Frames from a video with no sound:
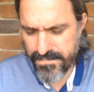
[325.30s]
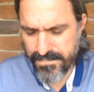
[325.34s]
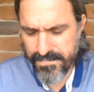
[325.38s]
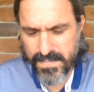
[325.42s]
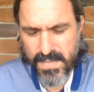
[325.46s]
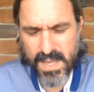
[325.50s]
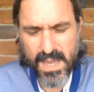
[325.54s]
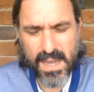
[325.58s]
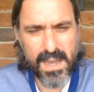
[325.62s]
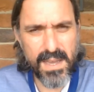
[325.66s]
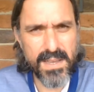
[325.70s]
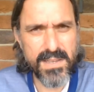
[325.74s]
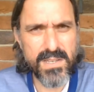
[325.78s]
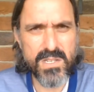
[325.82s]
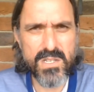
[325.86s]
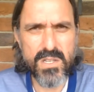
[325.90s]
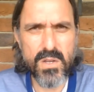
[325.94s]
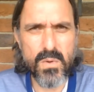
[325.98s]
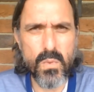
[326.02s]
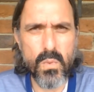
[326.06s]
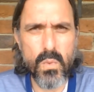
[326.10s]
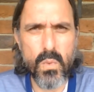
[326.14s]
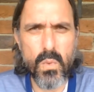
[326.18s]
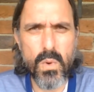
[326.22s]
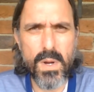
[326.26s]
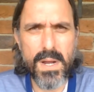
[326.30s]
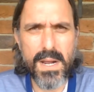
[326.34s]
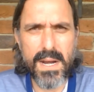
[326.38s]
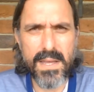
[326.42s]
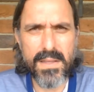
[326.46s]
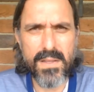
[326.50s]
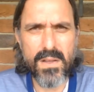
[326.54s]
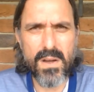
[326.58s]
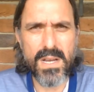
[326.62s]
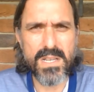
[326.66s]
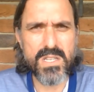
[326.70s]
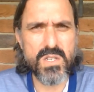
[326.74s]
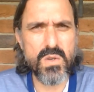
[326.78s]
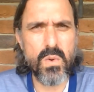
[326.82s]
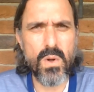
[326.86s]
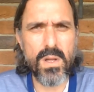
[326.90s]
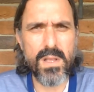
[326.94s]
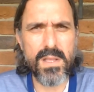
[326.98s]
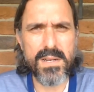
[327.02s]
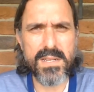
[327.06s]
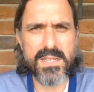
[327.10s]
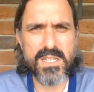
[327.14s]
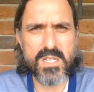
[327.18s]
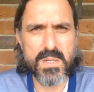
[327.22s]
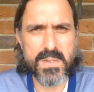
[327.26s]
yeah, just a really nice
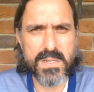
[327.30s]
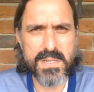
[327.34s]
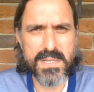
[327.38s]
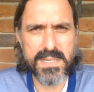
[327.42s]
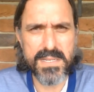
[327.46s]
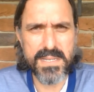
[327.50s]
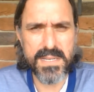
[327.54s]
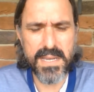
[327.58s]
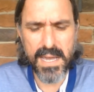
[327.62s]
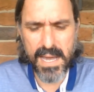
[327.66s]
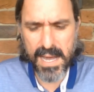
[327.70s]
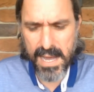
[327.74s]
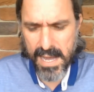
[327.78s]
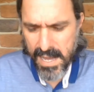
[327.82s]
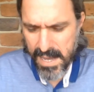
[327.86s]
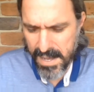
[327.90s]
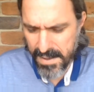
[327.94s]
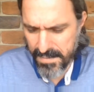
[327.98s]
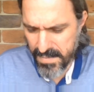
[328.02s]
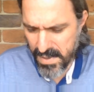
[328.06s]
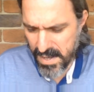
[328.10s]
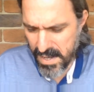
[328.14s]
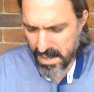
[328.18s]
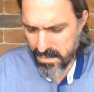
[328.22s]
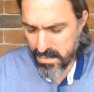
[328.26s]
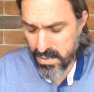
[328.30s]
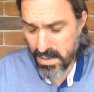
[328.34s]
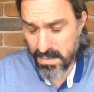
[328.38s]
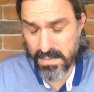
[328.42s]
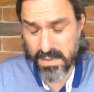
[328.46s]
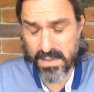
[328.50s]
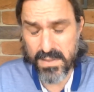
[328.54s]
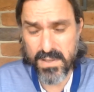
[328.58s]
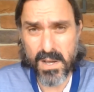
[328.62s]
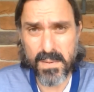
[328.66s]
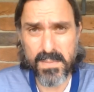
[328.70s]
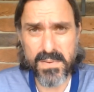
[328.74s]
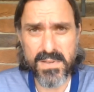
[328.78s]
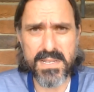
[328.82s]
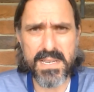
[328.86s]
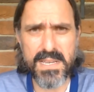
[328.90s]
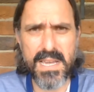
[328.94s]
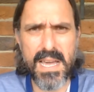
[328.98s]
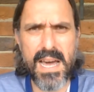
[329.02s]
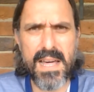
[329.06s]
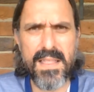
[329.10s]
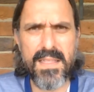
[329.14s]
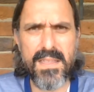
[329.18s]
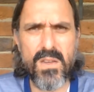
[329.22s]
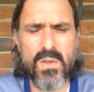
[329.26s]
quality cigar. Probably the type of
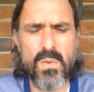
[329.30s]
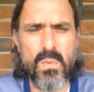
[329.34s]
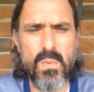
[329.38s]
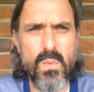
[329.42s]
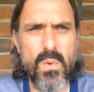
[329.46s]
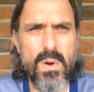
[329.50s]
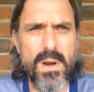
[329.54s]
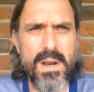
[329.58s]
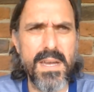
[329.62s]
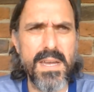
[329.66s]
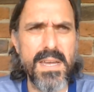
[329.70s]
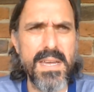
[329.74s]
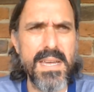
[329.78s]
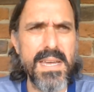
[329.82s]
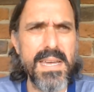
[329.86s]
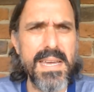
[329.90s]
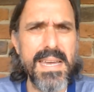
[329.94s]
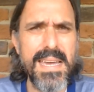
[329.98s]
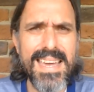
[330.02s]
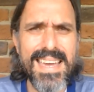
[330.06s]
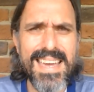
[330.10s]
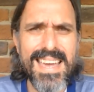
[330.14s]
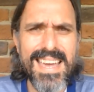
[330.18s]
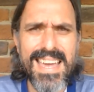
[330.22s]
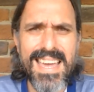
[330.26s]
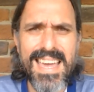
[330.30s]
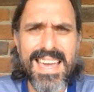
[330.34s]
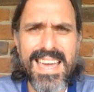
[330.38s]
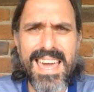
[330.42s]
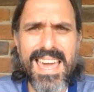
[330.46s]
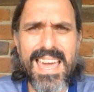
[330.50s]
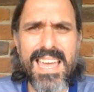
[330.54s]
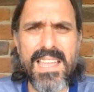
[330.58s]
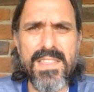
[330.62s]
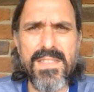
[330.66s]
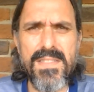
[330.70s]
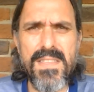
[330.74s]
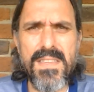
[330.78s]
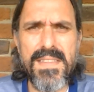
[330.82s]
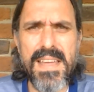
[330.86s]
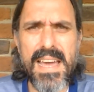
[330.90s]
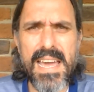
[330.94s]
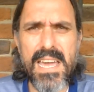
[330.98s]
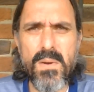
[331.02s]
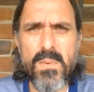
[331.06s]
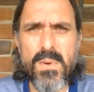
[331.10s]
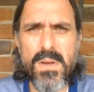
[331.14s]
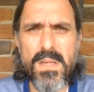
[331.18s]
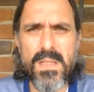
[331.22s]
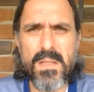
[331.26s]
cigar that you'd want to end the
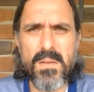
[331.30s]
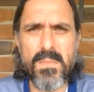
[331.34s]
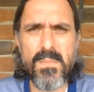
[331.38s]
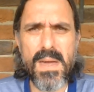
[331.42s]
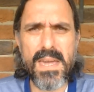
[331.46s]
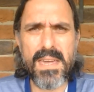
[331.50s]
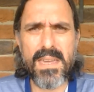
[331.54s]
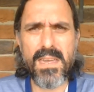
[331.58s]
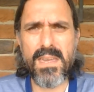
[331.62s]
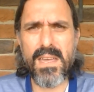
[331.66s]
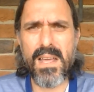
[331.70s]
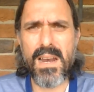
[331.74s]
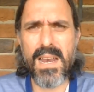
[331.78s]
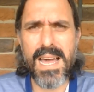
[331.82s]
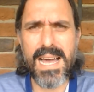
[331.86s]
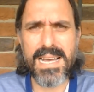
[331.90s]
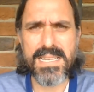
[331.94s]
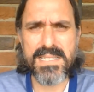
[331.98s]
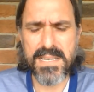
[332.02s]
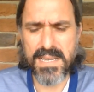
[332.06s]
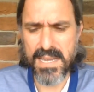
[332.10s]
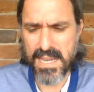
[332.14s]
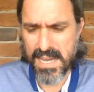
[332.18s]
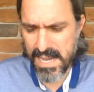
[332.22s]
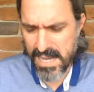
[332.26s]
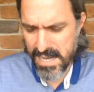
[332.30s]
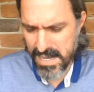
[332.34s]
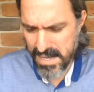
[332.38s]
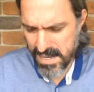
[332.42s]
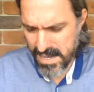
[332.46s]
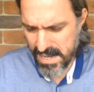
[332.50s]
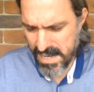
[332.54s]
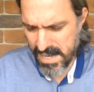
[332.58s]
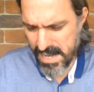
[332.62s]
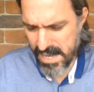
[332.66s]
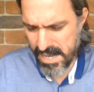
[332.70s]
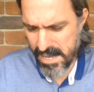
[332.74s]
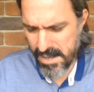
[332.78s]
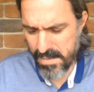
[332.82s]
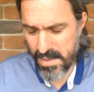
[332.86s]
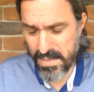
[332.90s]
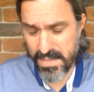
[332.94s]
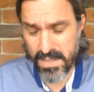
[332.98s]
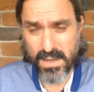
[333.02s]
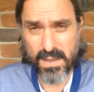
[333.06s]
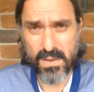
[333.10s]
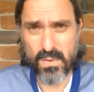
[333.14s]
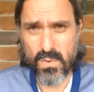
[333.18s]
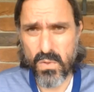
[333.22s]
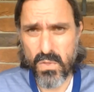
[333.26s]
day with and make it your last cigar. I
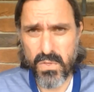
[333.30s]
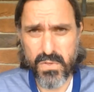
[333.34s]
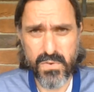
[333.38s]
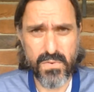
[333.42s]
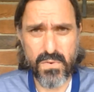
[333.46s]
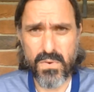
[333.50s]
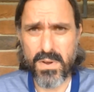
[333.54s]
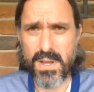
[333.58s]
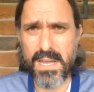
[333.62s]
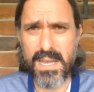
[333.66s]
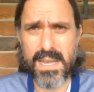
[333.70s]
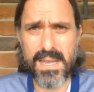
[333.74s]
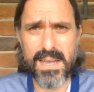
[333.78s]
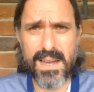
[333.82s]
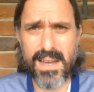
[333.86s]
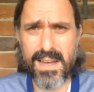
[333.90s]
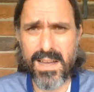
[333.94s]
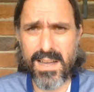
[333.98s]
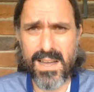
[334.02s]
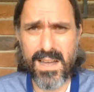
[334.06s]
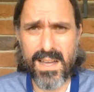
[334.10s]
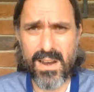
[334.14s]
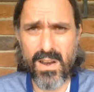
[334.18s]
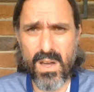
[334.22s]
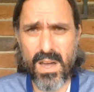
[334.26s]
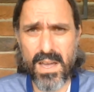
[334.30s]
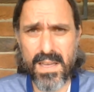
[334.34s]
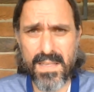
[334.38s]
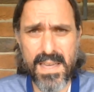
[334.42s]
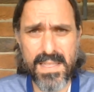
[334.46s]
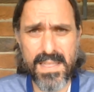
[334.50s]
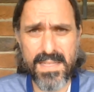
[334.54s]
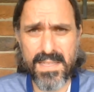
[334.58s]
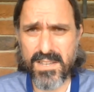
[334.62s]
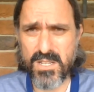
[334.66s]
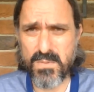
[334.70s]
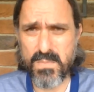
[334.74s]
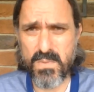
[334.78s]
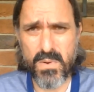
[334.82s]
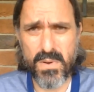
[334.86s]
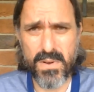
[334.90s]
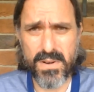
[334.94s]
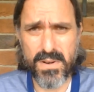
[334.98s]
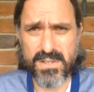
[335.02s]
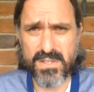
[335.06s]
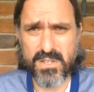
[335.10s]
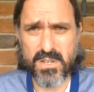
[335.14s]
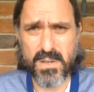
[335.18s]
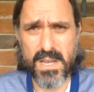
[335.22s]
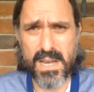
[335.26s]
think all three are like that. There's
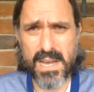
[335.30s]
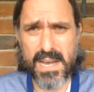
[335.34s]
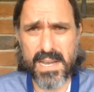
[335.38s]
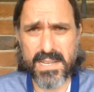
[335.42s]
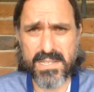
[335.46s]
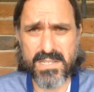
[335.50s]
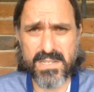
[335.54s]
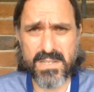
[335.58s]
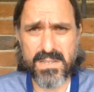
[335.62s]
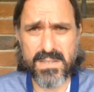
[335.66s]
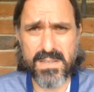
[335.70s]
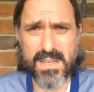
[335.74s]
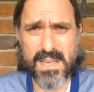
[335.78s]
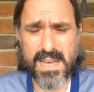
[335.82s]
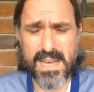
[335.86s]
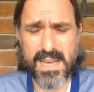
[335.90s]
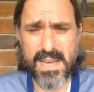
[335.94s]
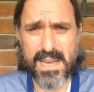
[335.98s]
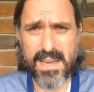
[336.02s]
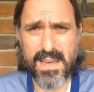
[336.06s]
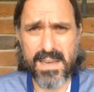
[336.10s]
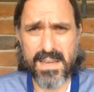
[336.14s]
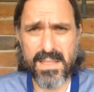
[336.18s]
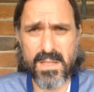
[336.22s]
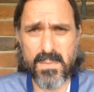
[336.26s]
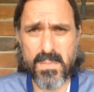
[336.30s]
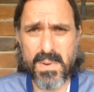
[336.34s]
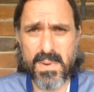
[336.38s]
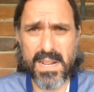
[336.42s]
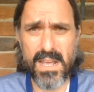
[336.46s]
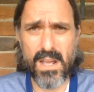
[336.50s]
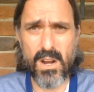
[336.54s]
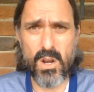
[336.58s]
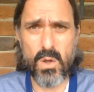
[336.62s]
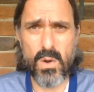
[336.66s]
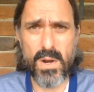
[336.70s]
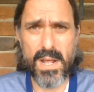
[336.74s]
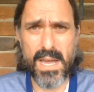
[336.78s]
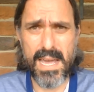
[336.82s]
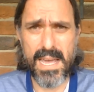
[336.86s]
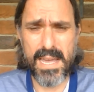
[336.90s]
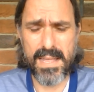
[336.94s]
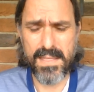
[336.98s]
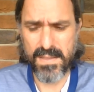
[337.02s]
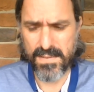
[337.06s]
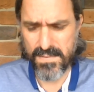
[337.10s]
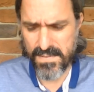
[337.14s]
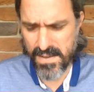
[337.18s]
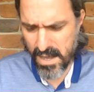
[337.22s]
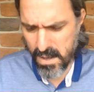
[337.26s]
Esmeralda, the Media Luna,
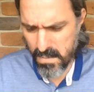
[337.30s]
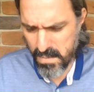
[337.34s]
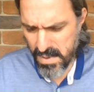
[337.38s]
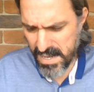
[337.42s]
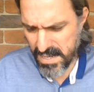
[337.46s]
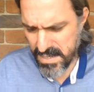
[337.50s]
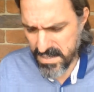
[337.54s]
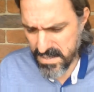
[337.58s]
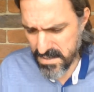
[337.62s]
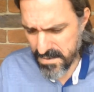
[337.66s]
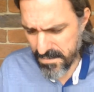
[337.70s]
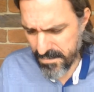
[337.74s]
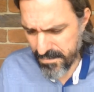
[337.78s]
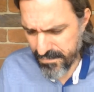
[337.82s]
and the Topaz.